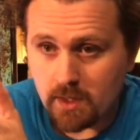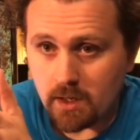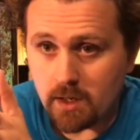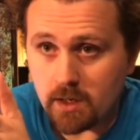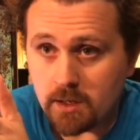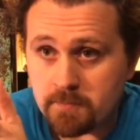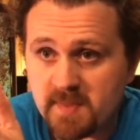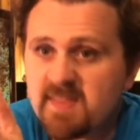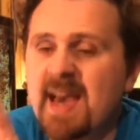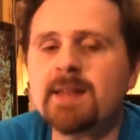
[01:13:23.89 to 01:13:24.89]
um,
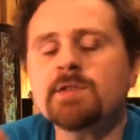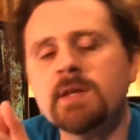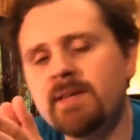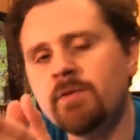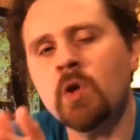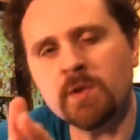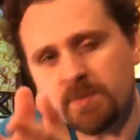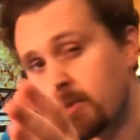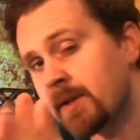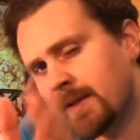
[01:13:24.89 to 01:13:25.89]
that is, even though it's
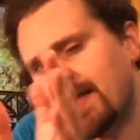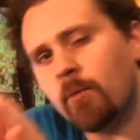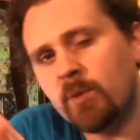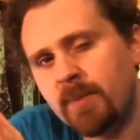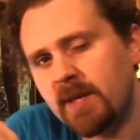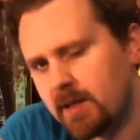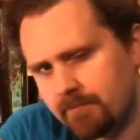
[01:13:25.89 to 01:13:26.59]
been, that would be